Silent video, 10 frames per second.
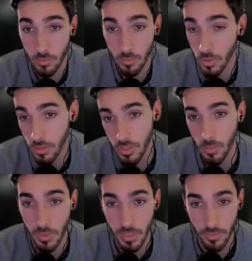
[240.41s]
totally
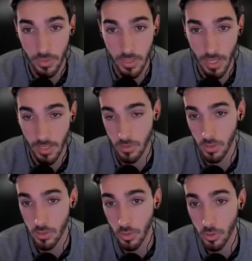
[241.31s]
stopped believing in that. I
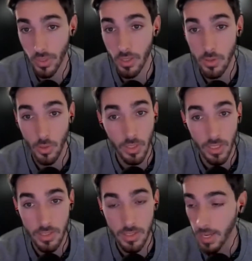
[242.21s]
started doing consulting
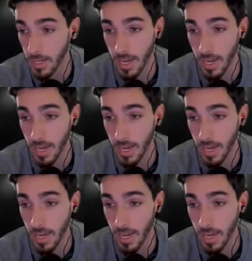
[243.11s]
instead,